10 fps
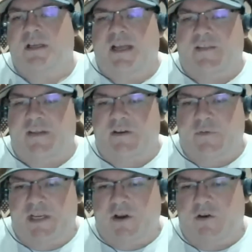and then
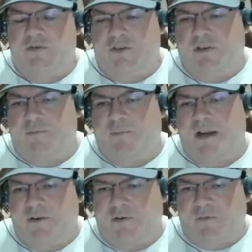we go to the
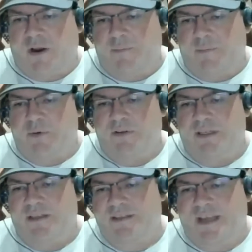binder and wrapper. And in
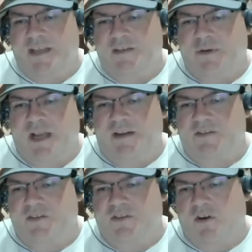this case, we kind of
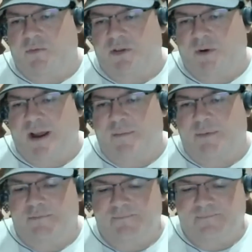started with the
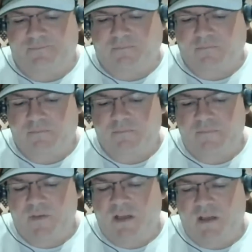wrapper.
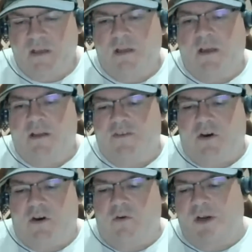Mm.
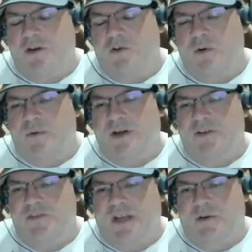So we knew we were going to
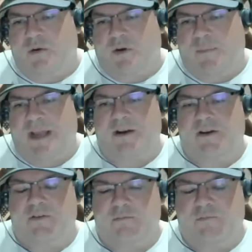use Ecuador
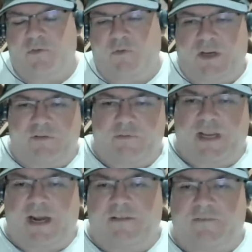Habano. We, we
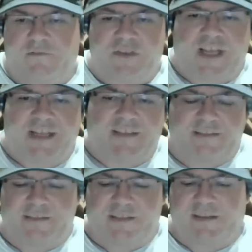kind of set to,
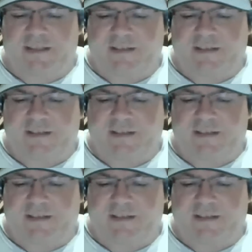set that to